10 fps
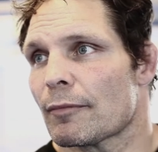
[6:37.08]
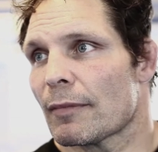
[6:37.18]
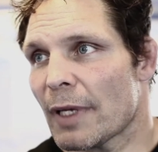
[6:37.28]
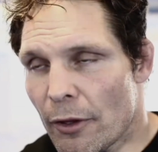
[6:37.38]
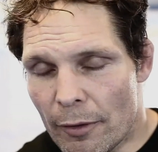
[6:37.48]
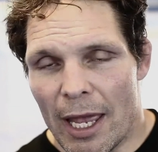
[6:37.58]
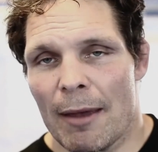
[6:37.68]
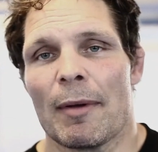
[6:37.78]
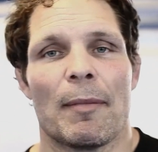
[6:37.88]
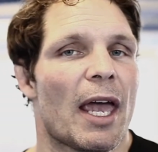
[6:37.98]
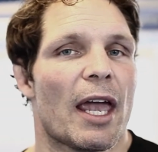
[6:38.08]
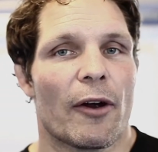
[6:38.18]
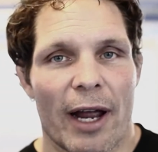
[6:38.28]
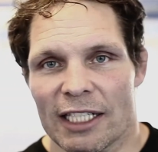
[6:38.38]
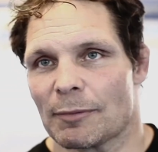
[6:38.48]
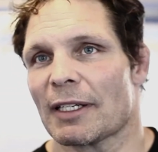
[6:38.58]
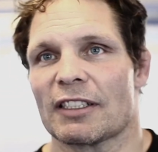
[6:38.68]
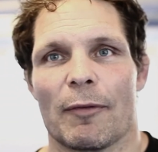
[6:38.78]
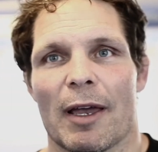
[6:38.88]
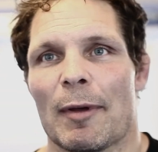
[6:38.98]
either MMA or aspects
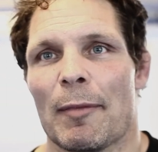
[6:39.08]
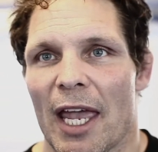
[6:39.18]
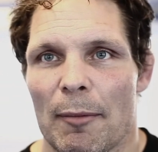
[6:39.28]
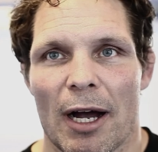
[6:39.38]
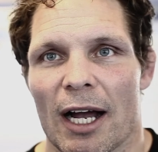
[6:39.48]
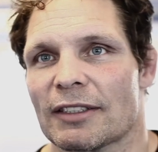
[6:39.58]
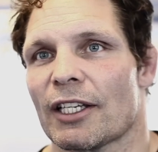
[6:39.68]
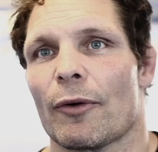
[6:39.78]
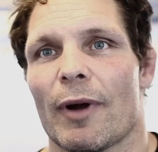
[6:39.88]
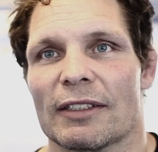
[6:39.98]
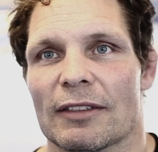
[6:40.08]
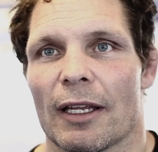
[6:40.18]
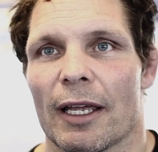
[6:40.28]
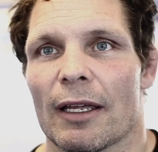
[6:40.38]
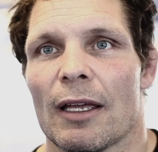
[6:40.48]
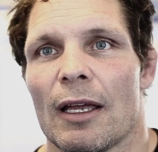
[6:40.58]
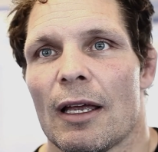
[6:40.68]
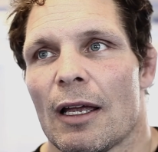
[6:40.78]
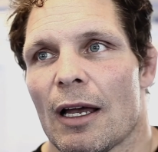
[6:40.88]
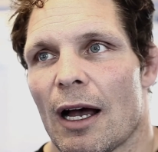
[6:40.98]
of MMA, boxing or wrestling
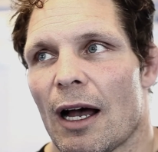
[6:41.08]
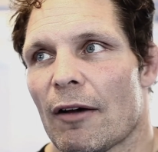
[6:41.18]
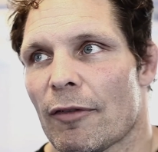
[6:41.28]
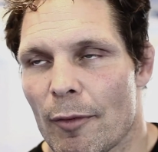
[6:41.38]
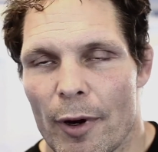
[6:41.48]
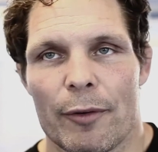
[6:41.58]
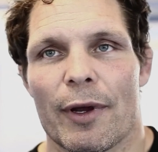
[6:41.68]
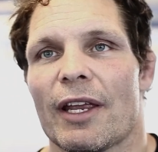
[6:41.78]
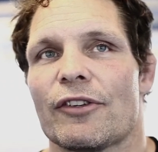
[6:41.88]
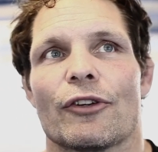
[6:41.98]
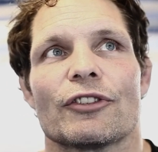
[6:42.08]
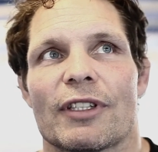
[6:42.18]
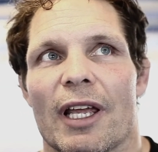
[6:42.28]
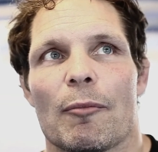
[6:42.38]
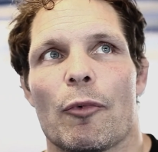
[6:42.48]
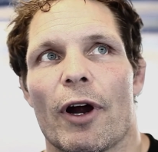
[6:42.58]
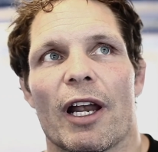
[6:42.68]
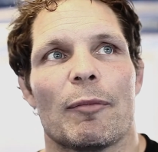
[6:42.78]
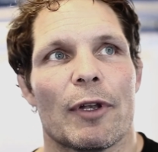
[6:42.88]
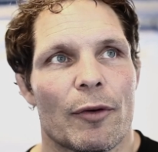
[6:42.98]
from a recreational standpoint.
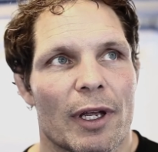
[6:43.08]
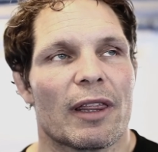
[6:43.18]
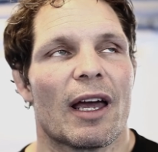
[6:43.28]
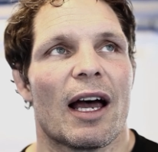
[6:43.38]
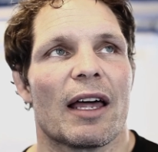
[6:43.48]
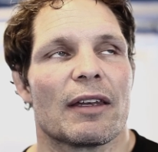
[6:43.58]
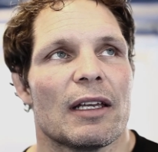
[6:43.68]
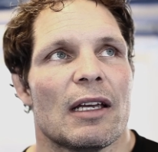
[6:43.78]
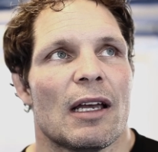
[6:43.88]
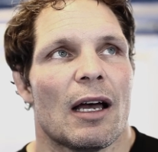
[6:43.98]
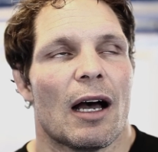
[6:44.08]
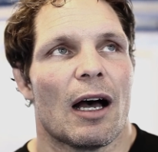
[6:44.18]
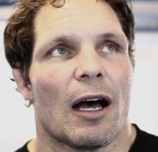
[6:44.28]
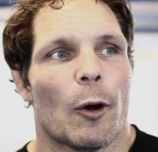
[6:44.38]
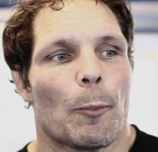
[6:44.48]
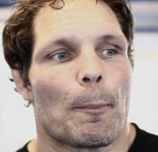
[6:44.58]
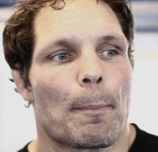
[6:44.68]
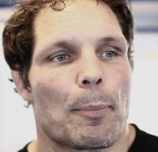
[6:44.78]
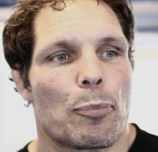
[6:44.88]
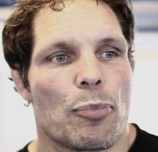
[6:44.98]
I've been doing that.
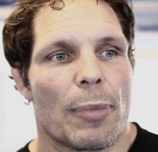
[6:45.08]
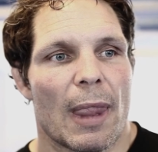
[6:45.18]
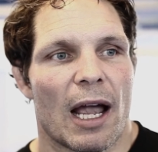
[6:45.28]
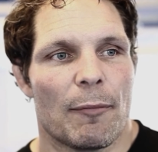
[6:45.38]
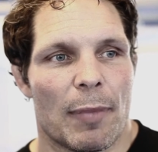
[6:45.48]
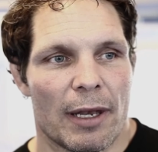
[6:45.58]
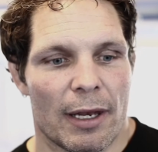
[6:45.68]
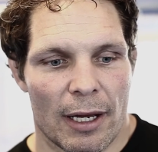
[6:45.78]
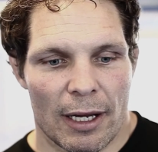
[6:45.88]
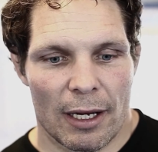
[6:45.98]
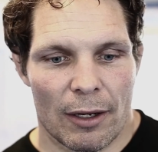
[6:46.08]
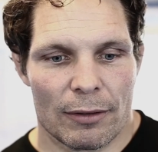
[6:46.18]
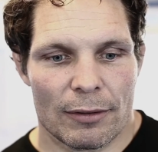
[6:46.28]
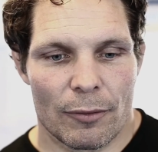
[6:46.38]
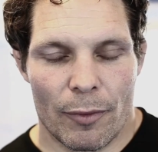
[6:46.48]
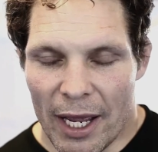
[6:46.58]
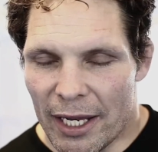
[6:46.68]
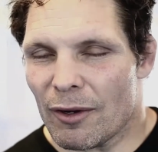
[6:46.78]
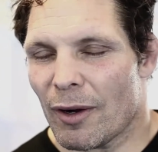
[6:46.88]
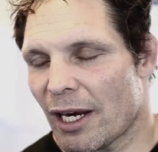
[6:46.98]
I've been
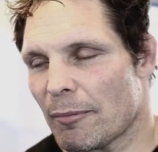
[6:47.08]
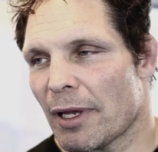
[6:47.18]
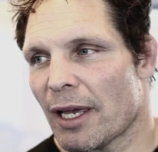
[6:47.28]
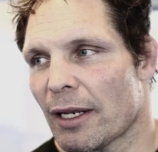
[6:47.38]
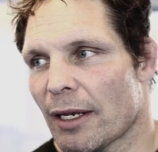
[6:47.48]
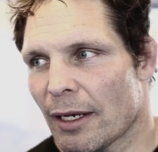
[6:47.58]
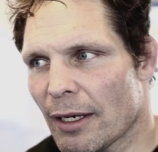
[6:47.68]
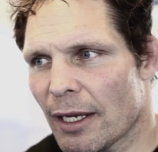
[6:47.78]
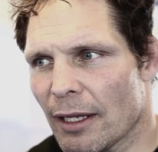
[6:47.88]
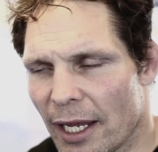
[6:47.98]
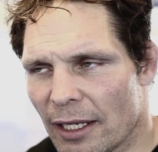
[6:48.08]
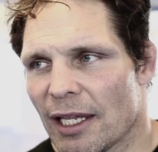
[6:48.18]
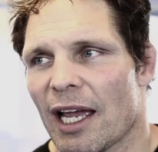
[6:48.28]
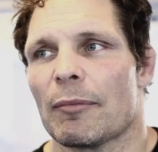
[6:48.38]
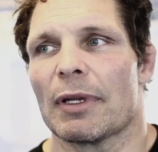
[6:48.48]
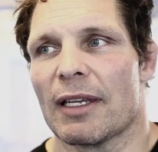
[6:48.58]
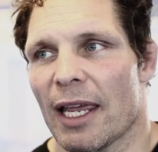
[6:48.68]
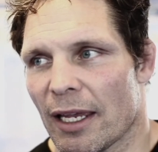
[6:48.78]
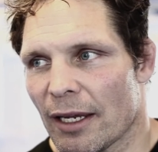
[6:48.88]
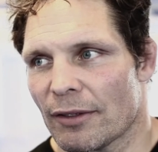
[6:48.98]
writing quite a bit, and lately I've been
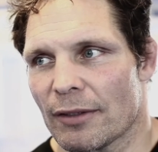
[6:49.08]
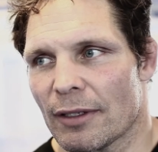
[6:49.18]
taking it.